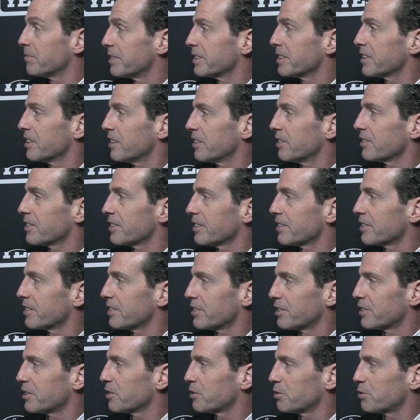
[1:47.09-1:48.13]
You know, you, you,
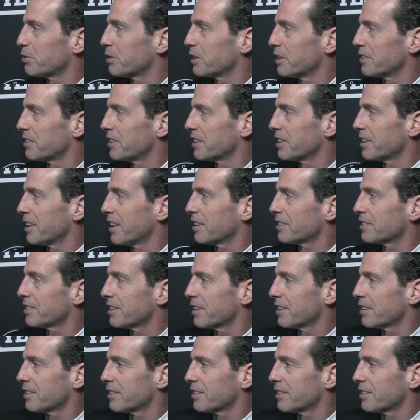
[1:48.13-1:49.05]
just feel it out there.